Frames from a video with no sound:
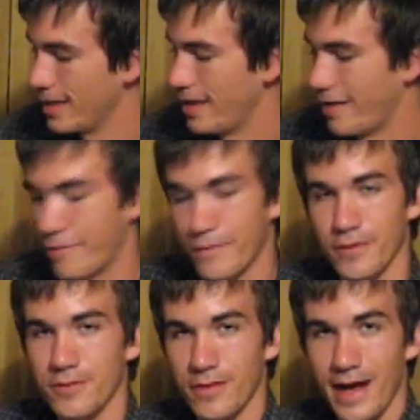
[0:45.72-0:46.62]
Now for a
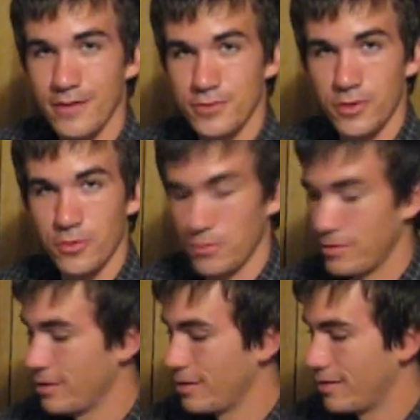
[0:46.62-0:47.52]
little household
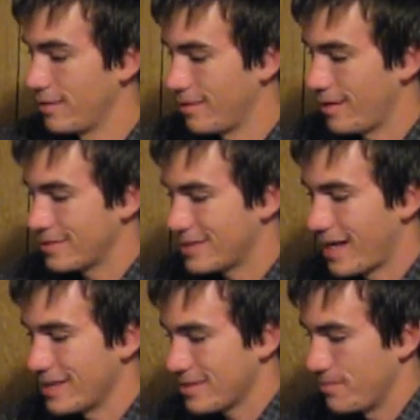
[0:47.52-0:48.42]

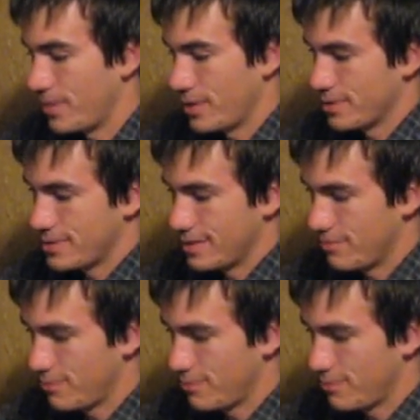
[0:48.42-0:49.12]
size comparison,